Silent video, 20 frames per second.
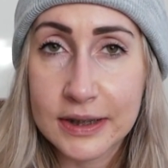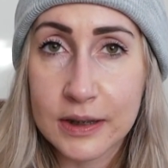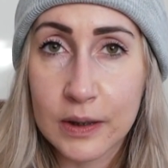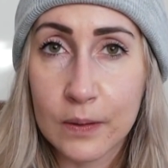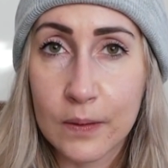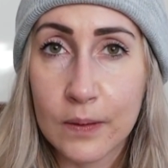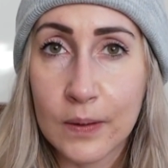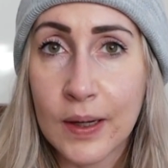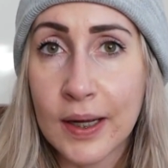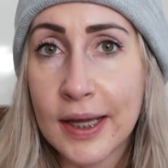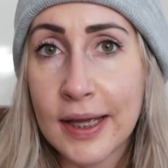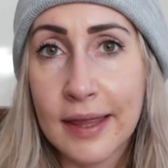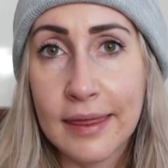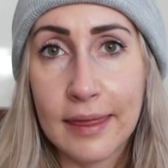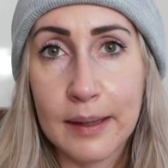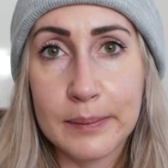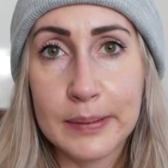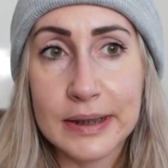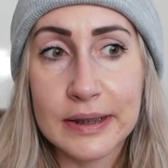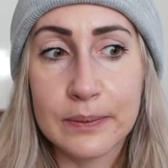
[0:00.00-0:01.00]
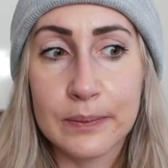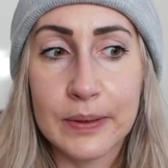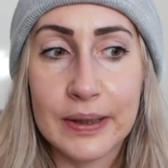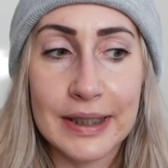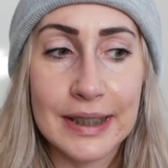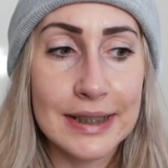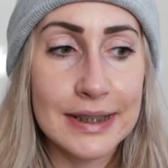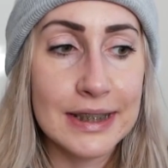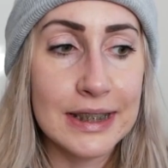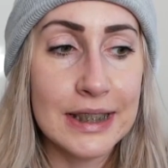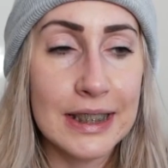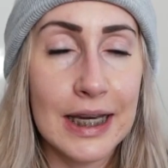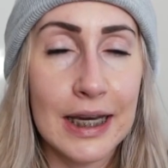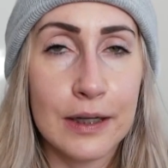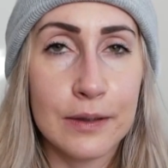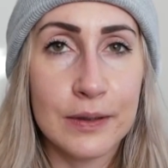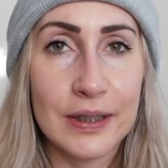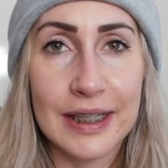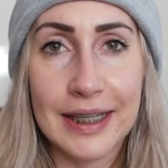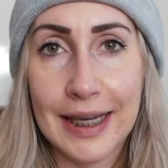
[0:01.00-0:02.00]
So that makes it really easy. I
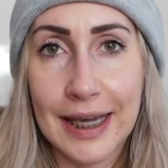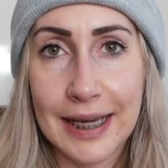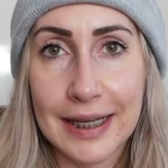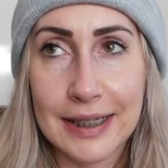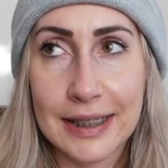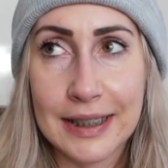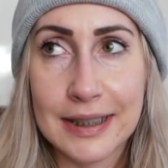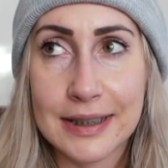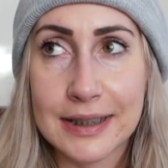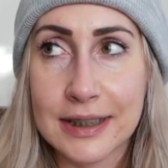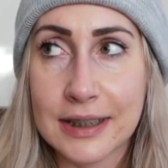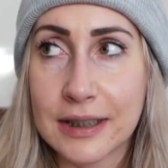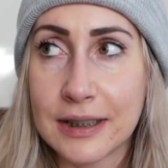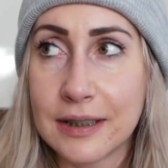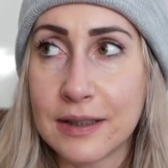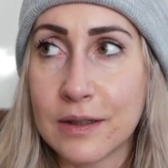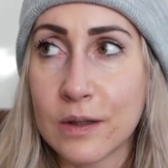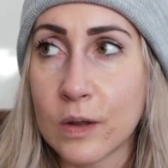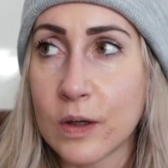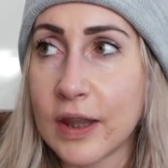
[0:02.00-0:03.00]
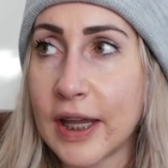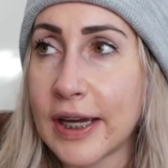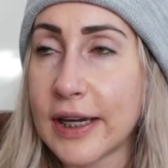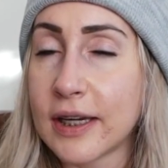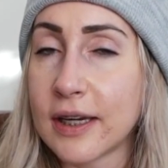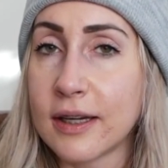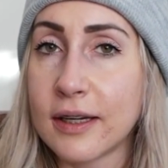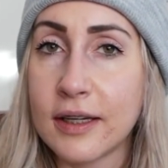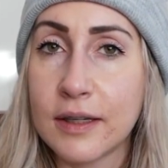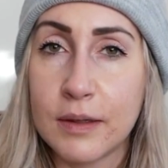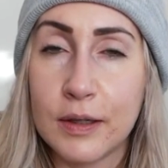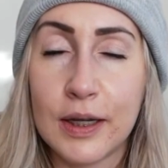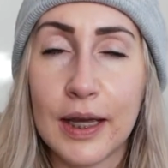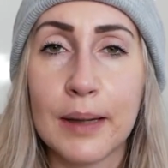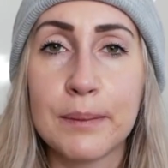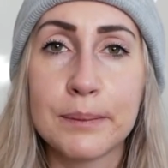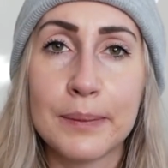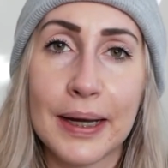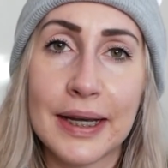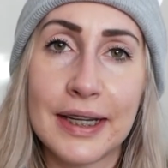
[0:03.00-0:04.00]
don't eat candy still, or like you
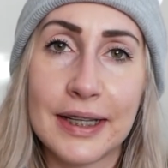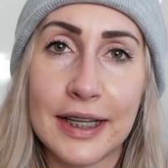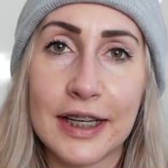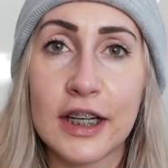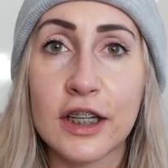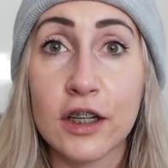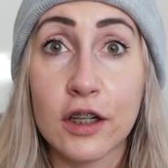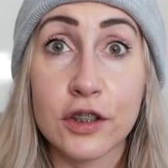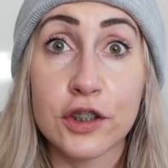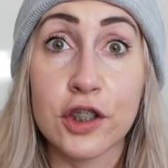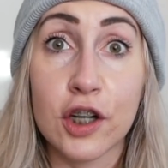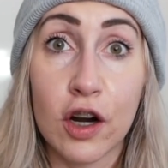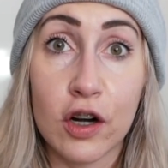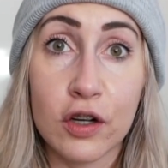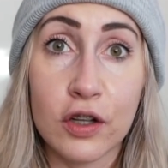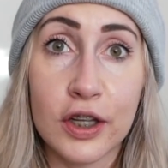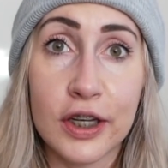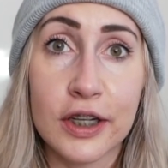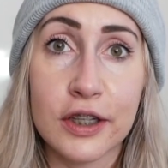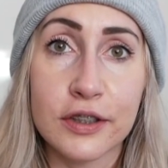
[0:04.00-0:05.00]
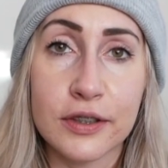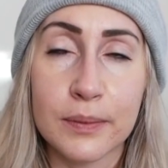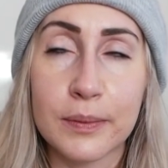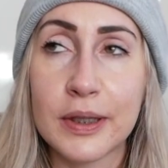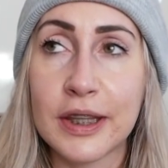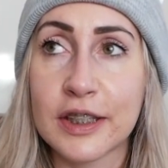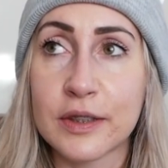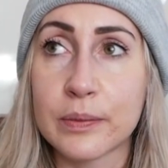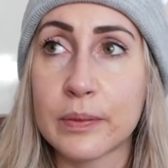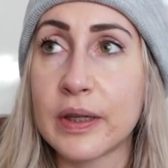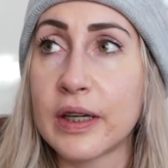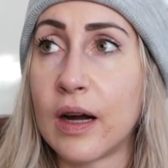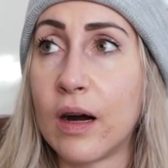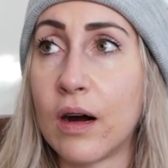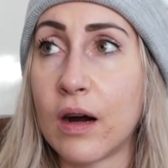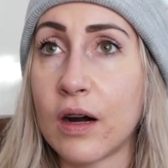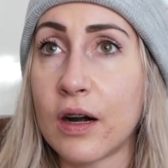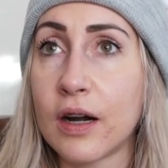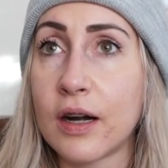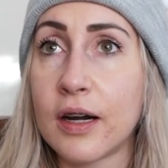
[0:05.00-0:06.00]
can't bite like chocolate or something that's really
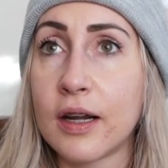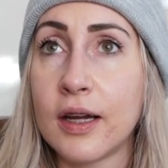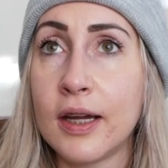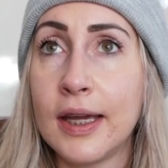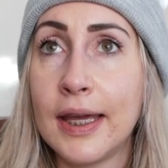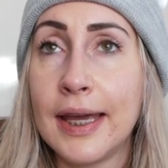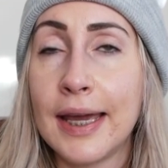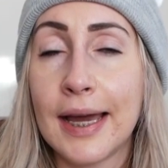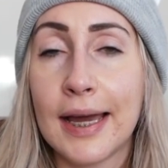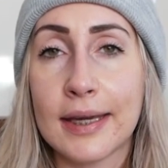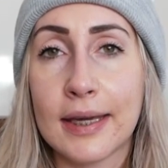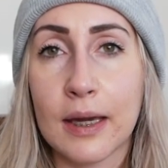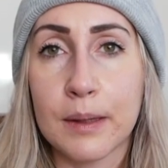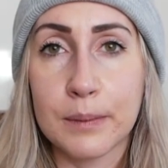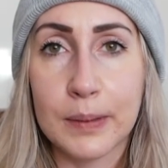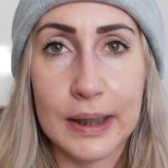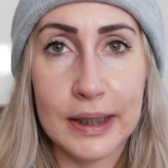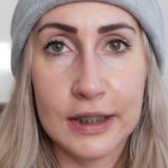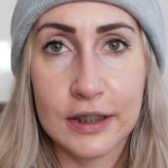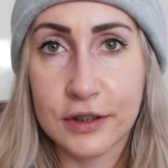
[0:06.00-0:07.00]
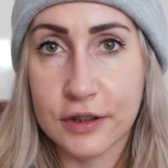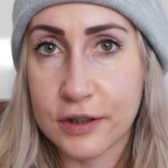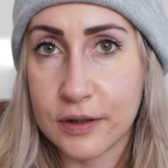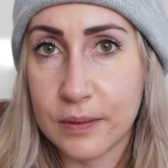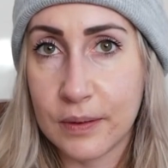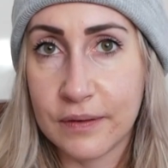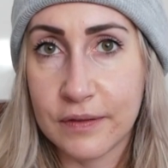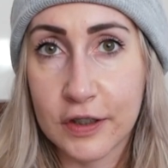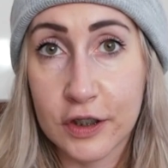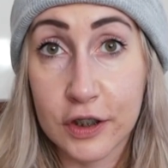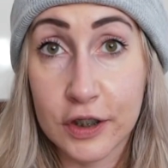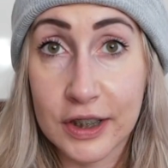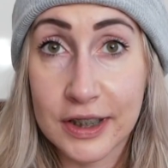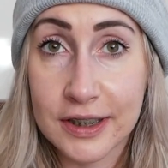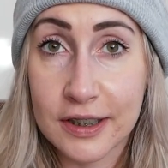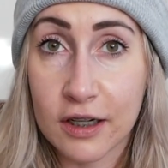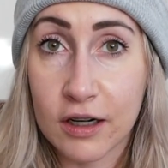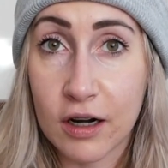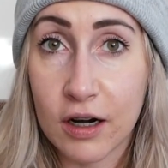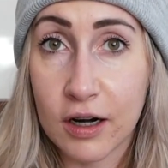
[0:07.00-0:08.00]
hard. I can't bite into. Even cookies
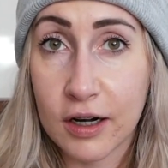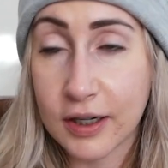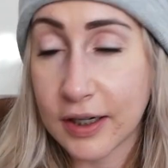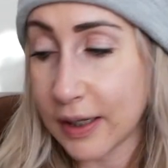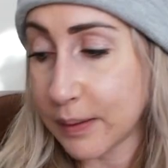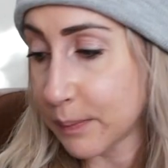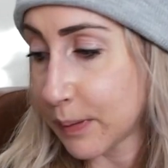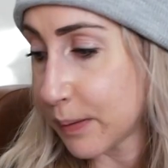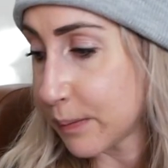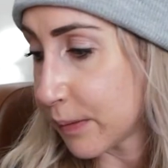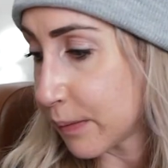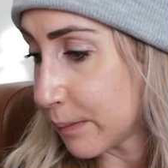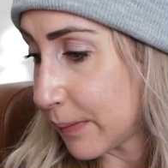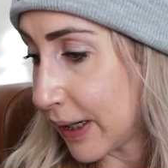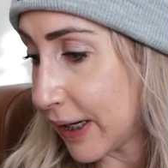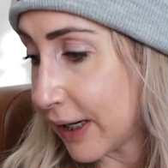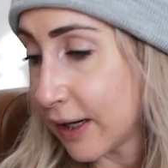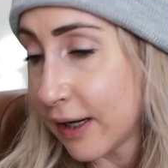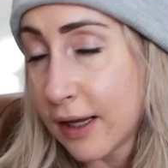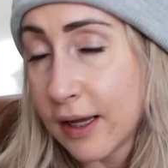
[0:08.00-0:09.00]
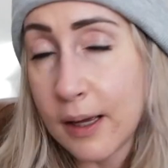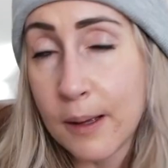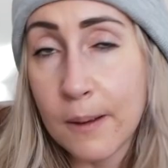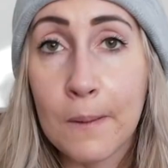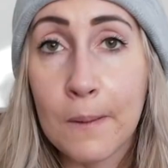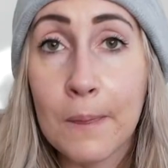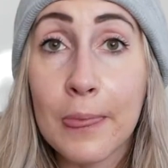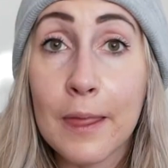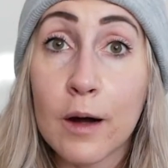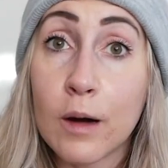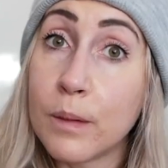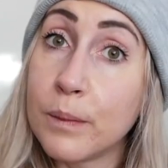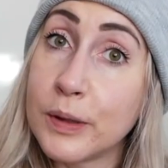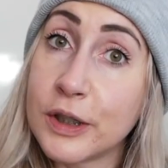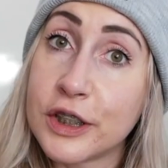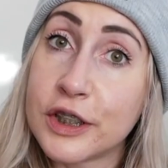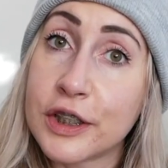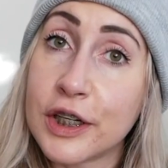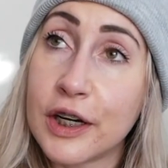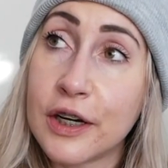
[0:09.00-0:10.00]
that are hard. Like my mom made a whole
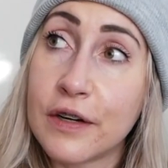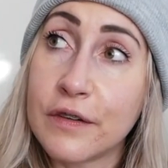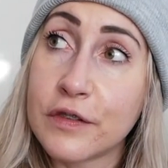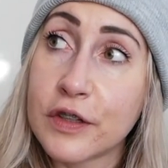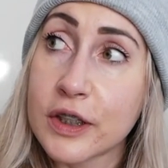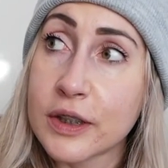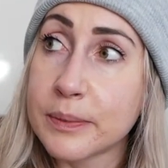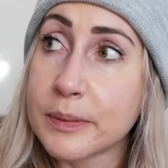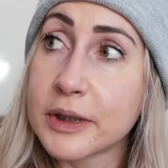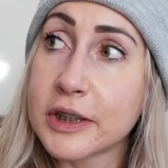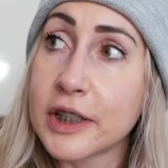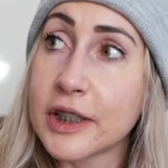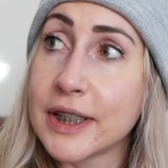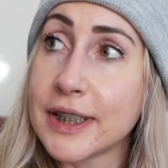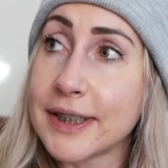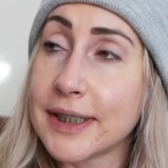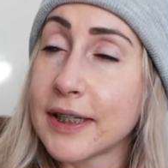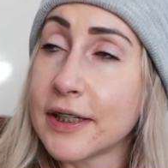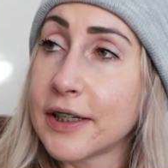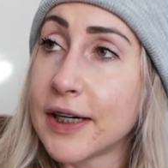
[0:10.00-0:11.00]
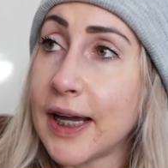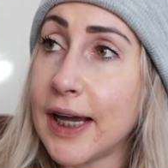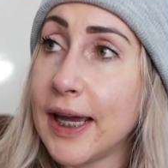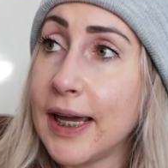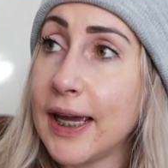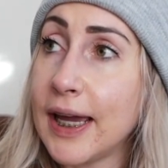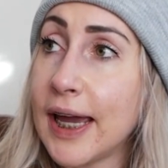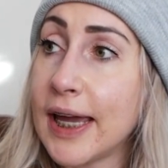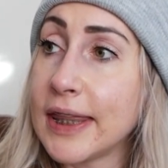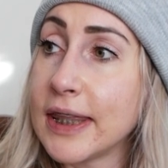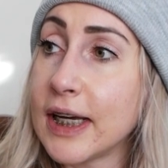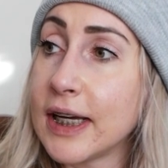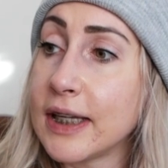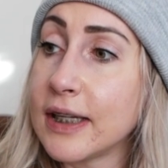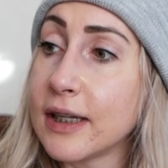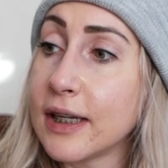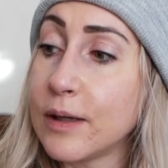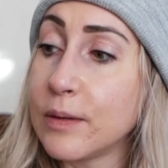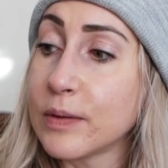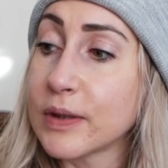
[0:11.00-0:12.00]
bunch of Christmas cookies the other day, and
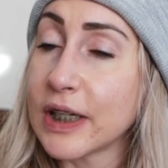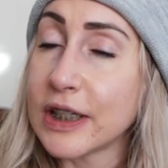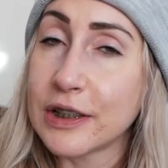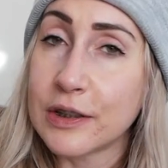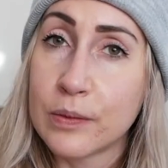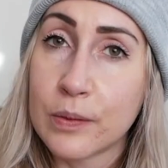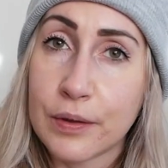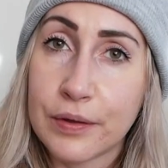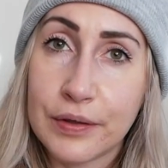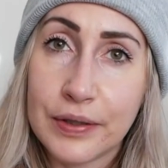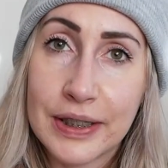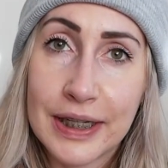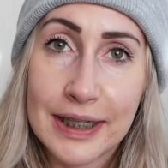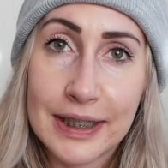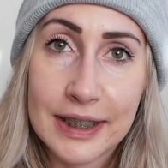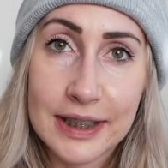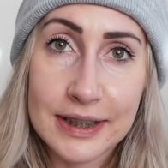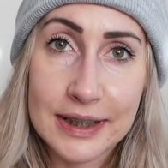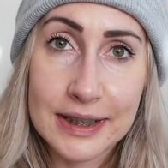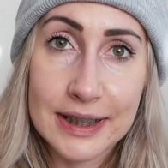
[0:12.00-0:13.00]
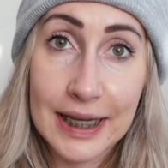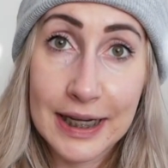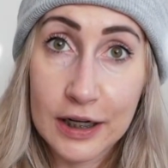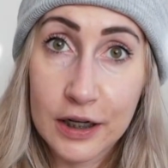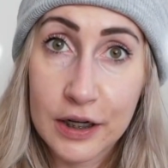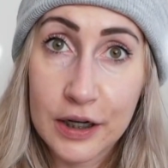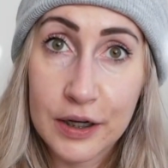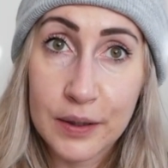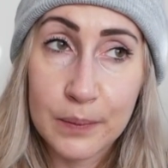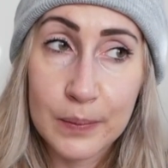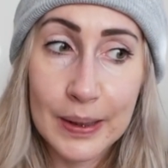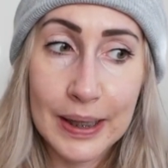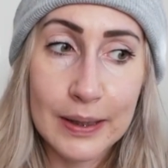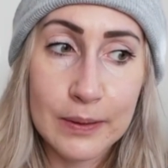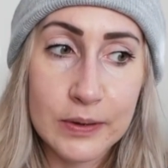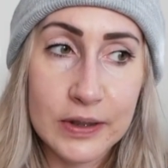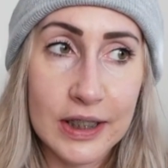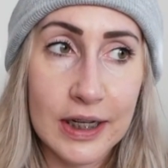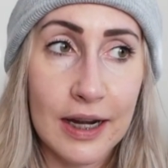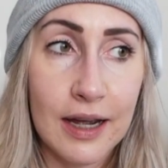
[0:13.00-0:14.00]
then it was like 2 or 3 days later when I
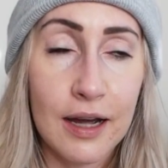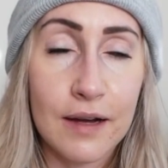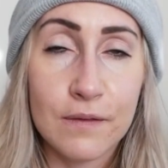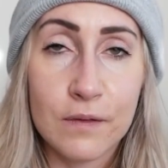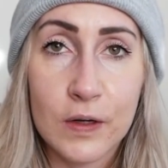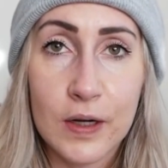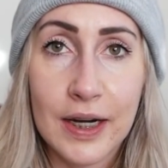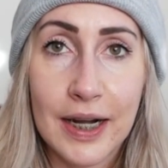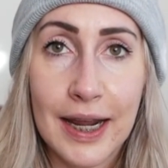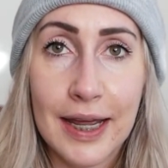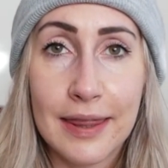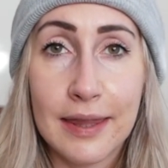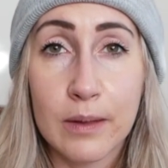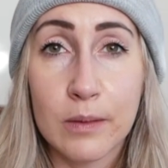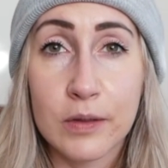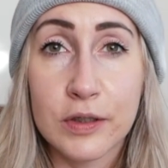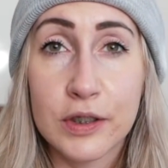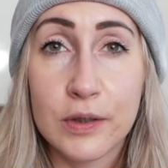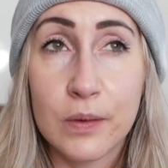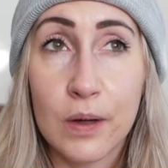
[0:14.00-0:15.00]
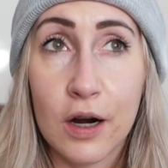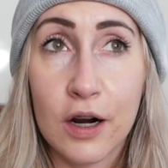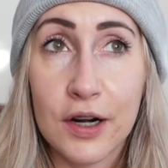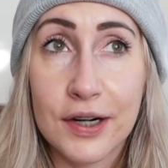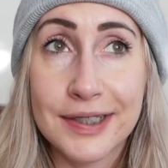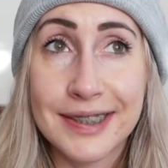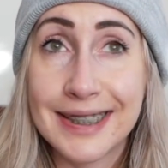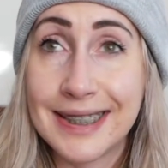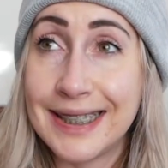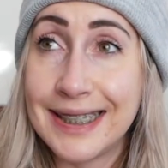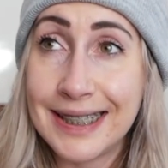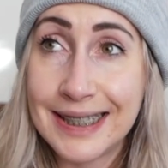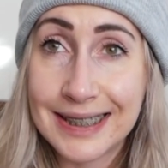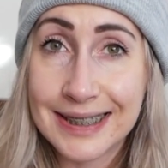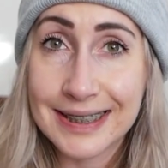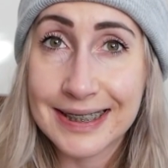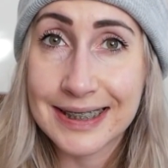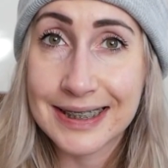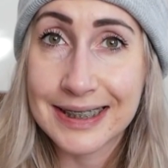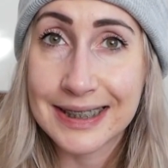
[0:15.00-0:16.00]
was gonna have one and they were too hard to
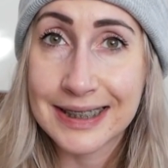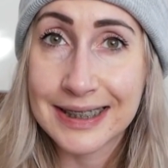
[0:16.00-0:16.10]
eat.